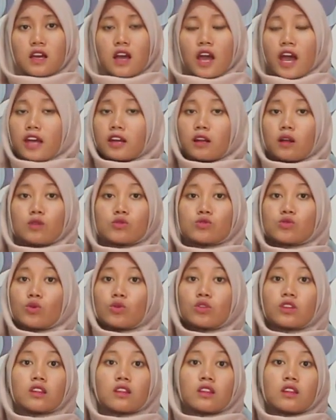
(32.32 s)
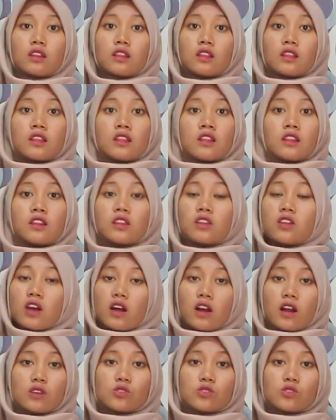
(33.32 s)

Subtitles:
And also, there are